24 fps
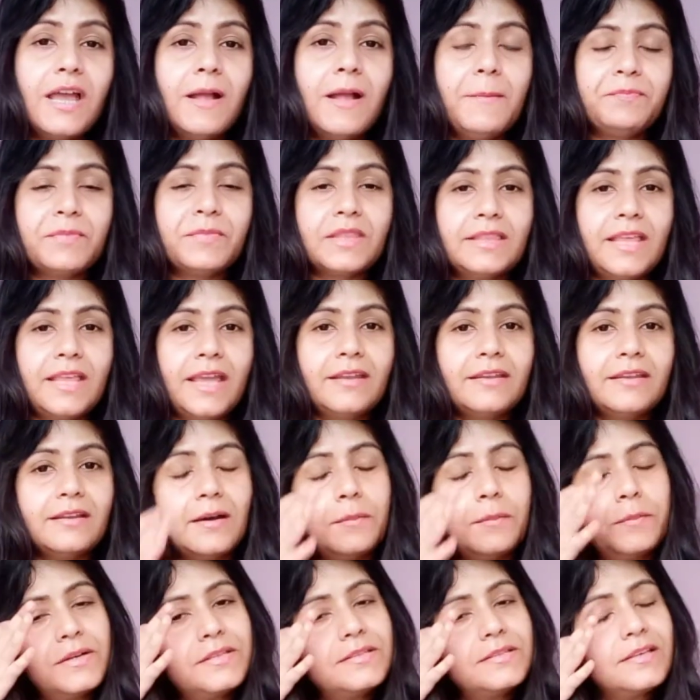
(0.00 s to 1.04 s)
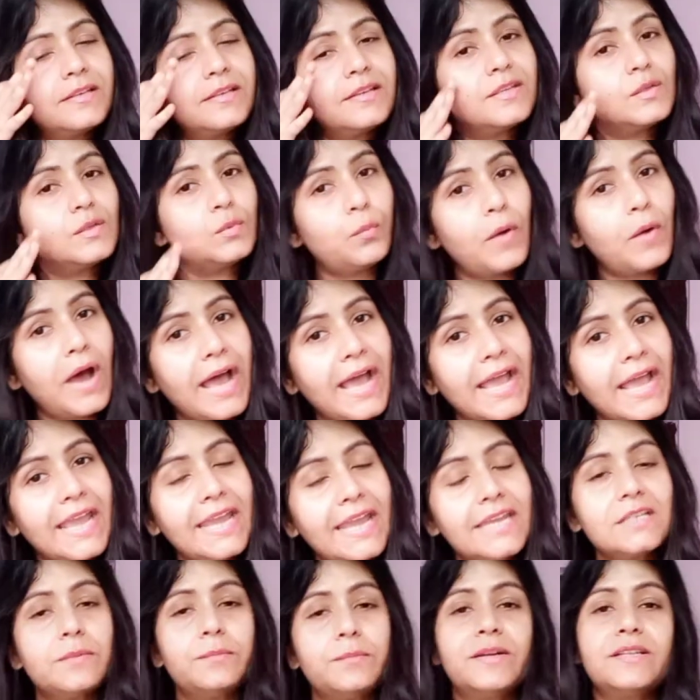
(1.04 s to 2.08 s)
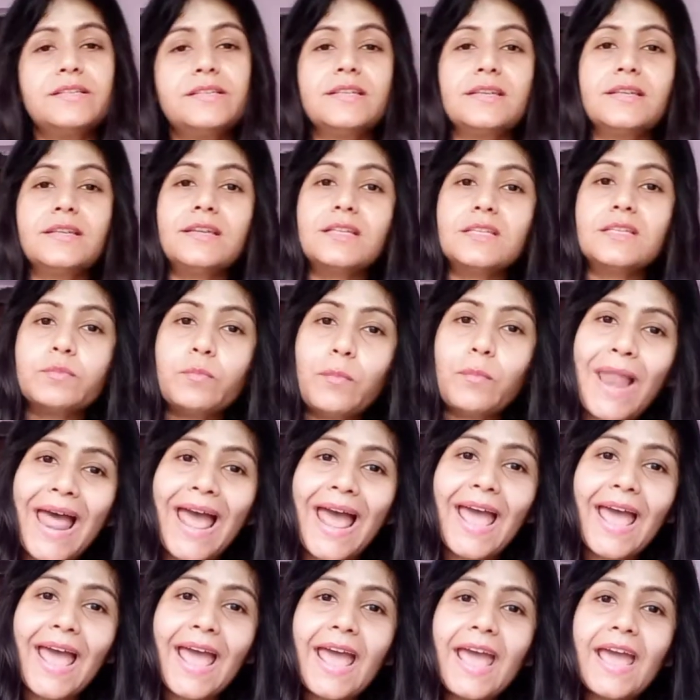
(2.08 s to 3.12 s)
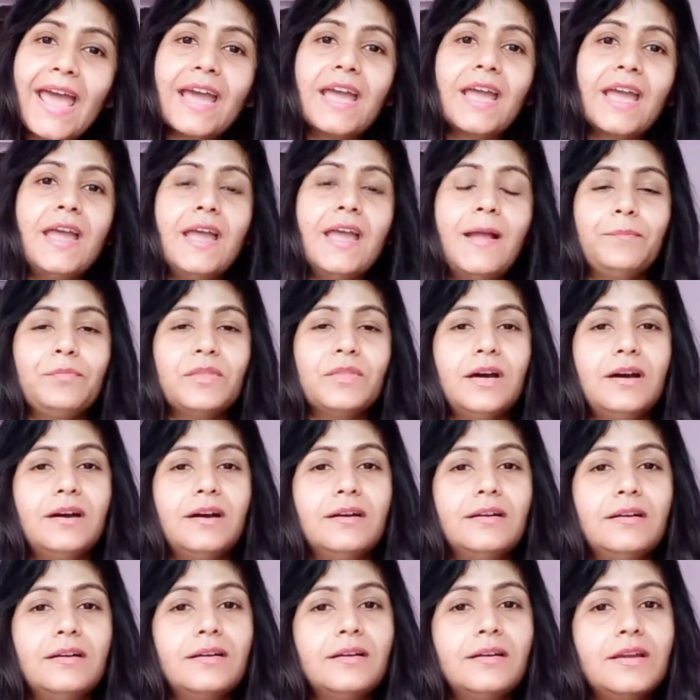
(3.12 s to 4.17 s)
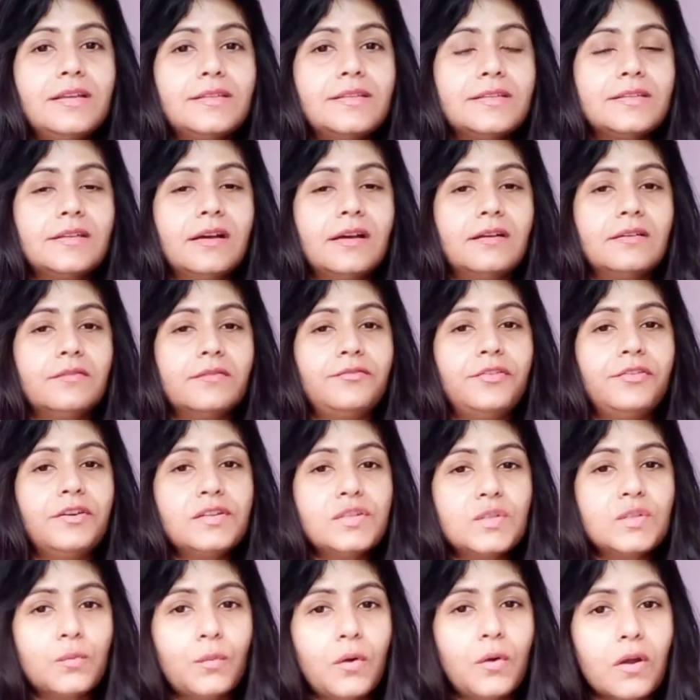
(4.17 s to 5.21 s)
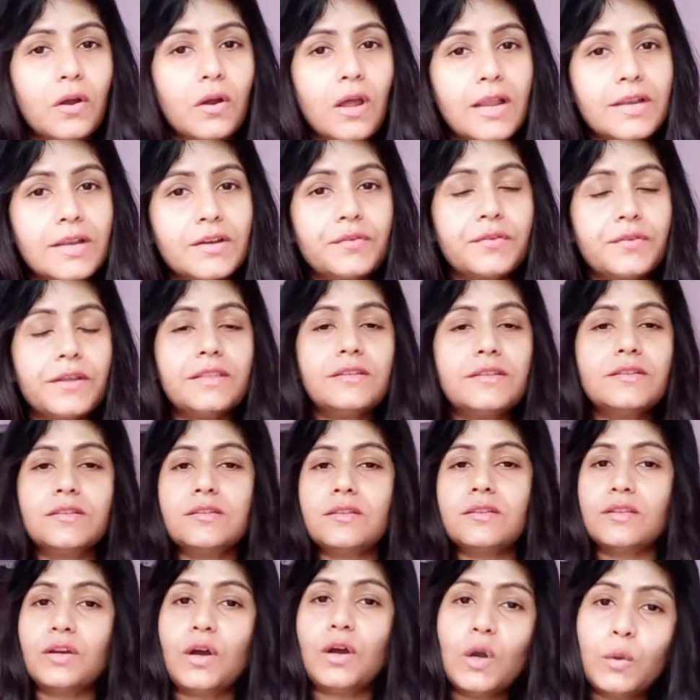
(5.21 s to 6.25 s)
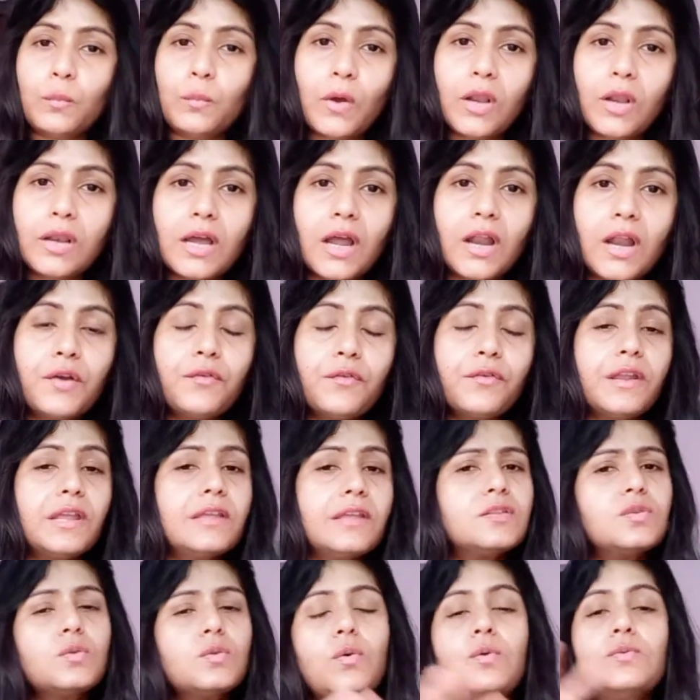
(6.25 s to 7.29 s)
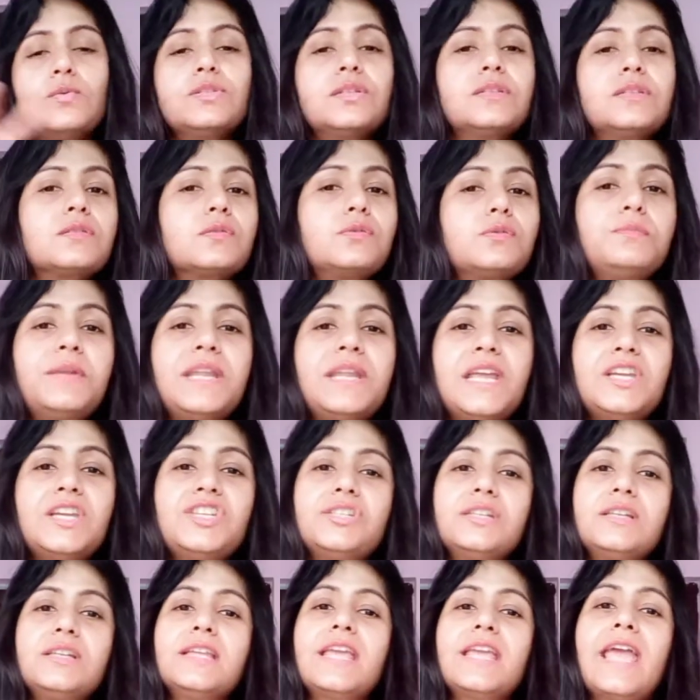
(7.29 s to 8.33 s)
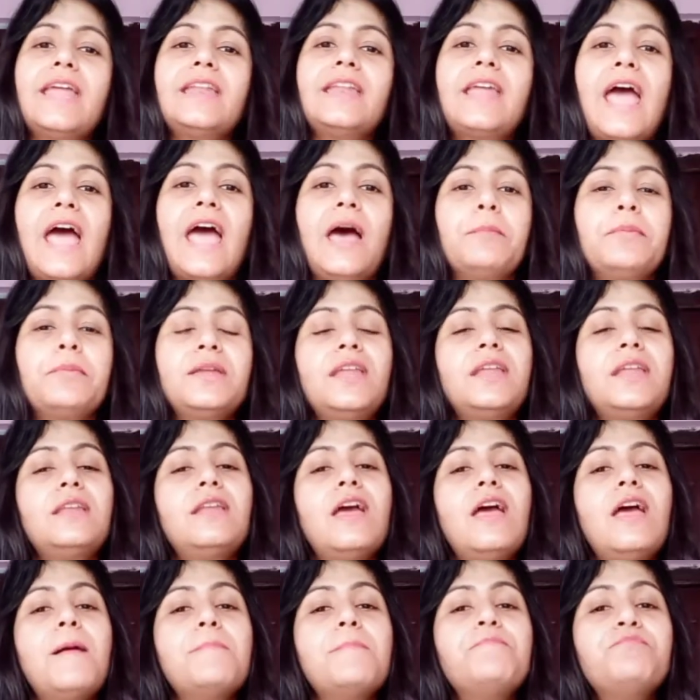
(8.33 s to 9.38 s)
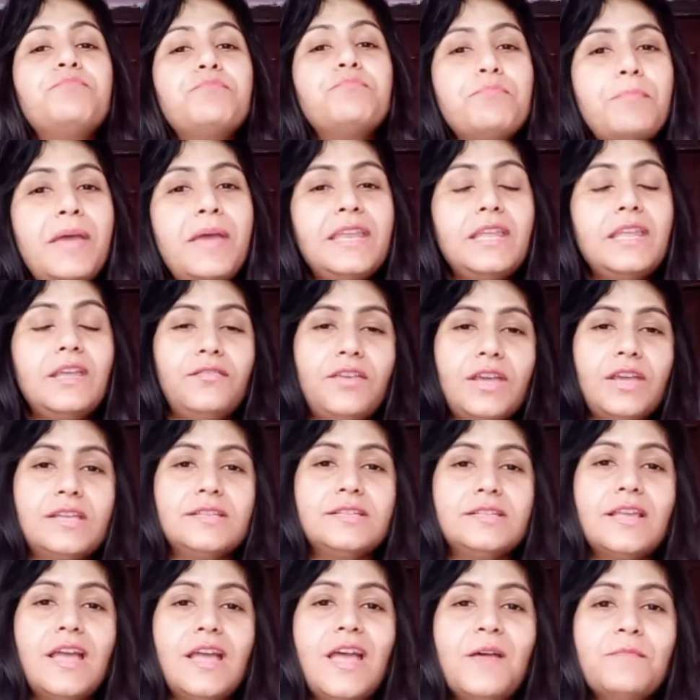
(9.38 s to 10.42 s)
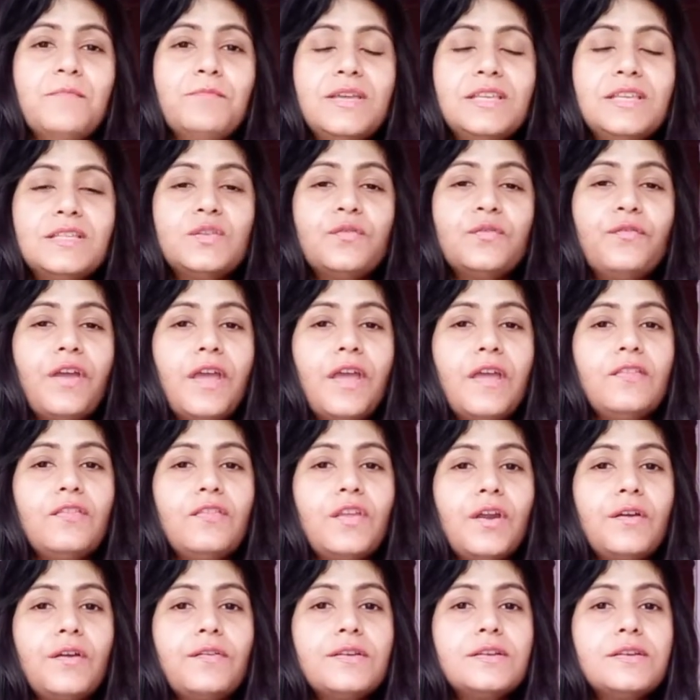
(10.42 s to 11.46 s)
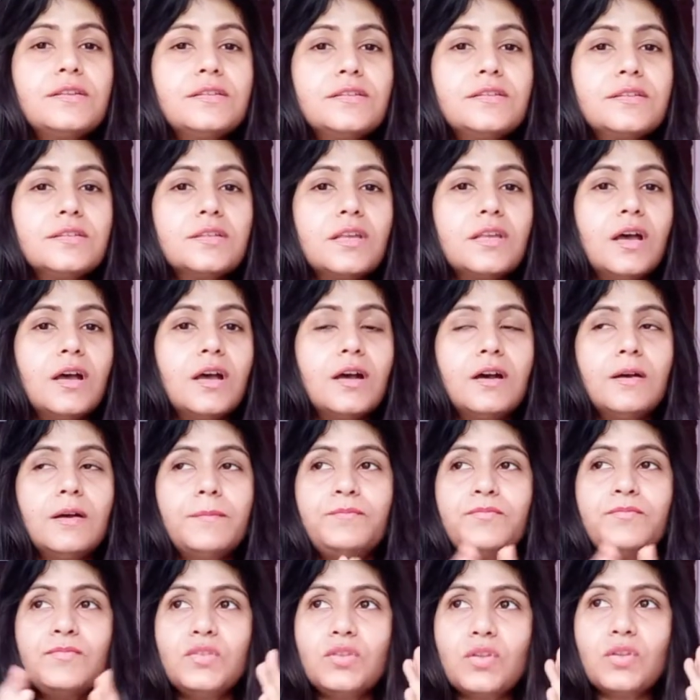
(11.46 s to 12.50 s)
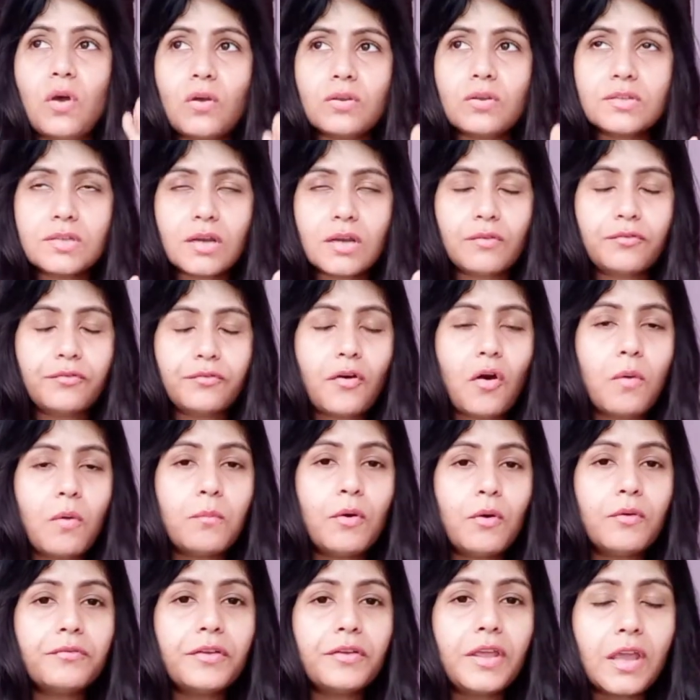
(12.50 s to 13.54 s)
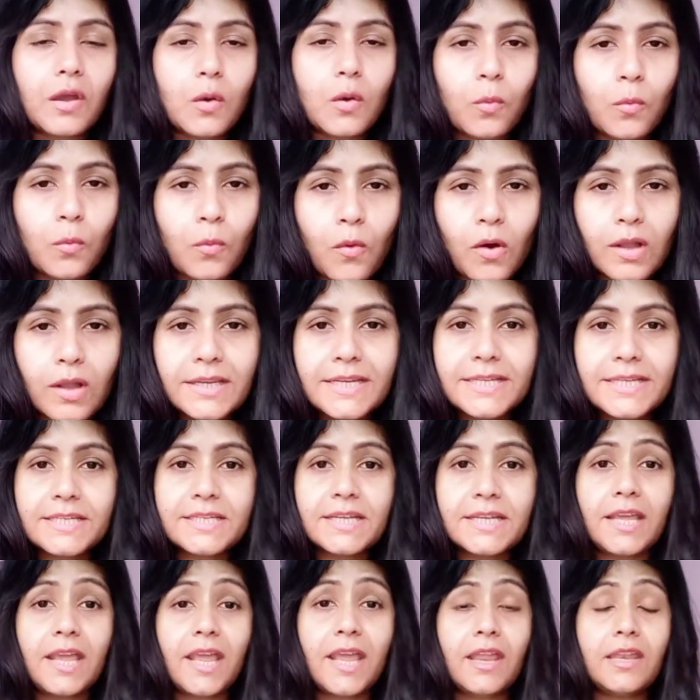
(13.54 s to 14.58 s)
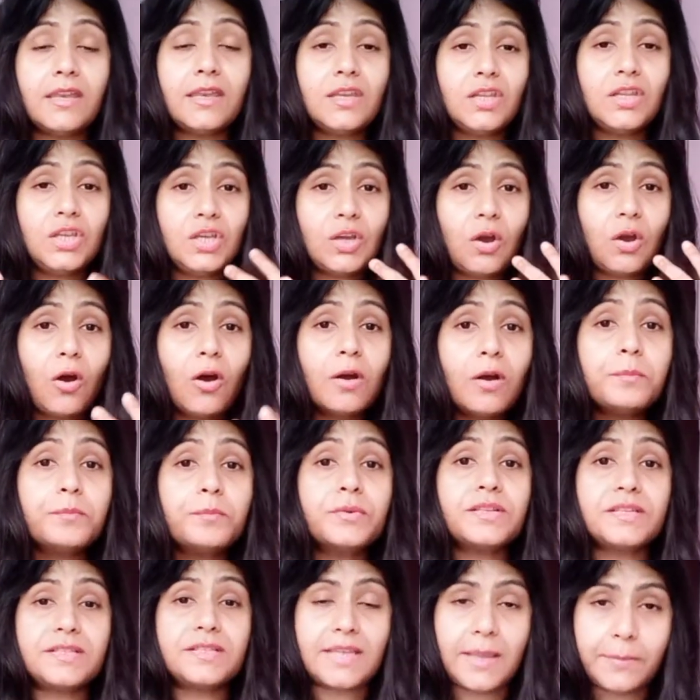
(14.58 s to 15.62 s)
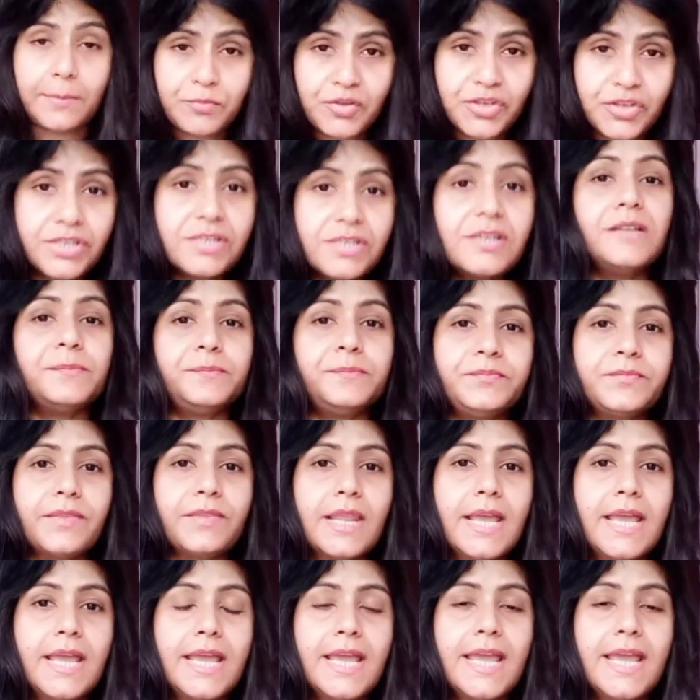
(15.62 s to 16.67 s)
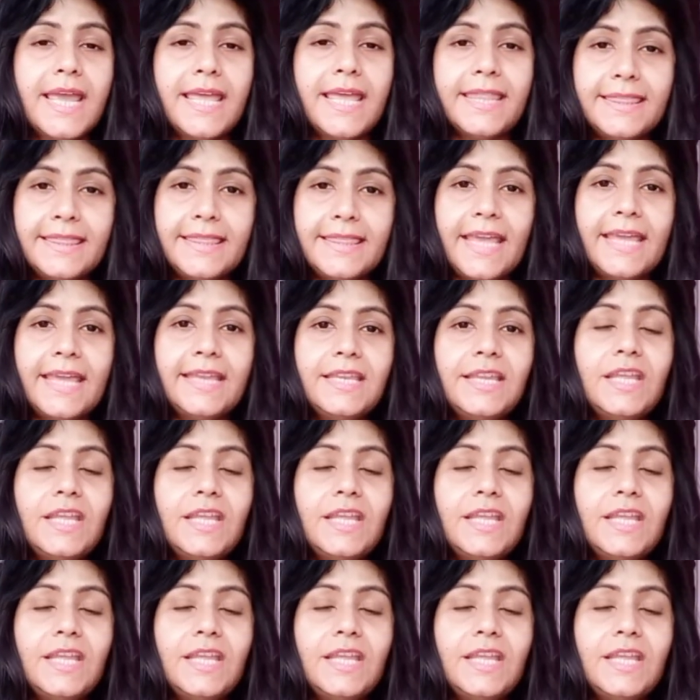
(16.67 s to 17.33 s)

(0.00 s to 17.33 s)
then a person is white, a person is black. It's a first world country, this is a third world country. So discrimination can happen in many ways, means where there is not a form of equality in your perception, then